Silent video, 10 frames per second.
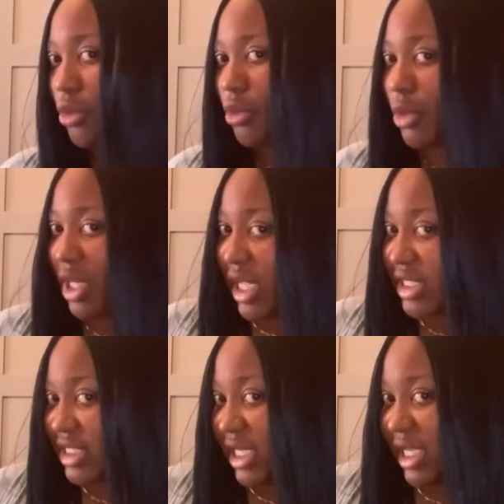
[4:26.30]
And as I
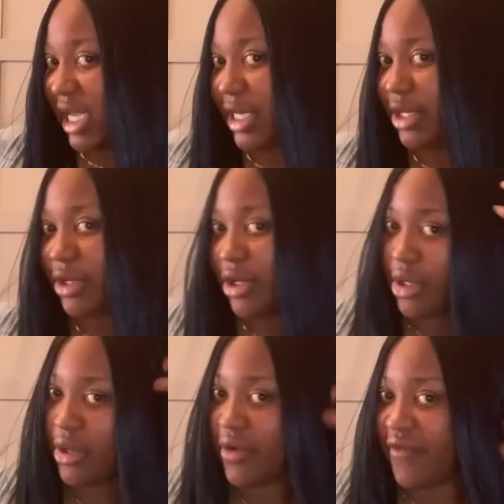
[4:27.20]
said again,
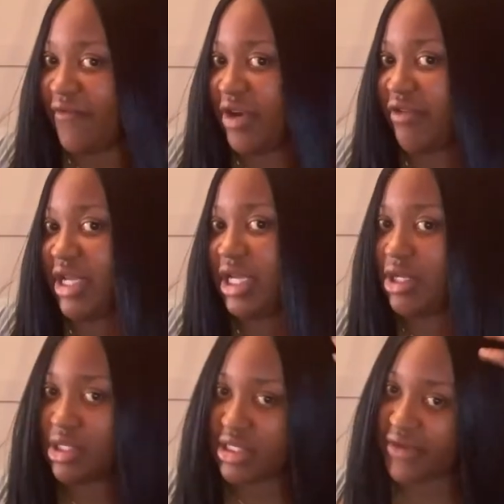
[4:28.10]
very
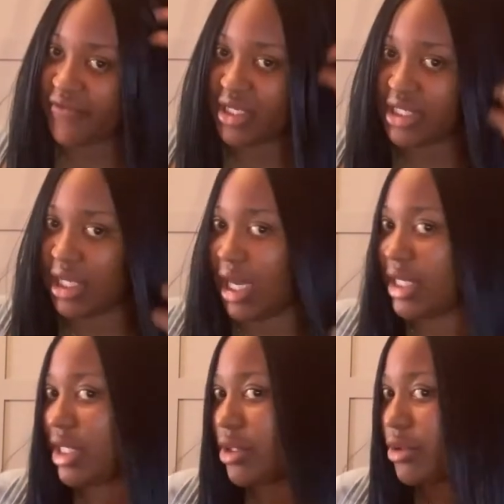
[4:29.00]
sophisticated.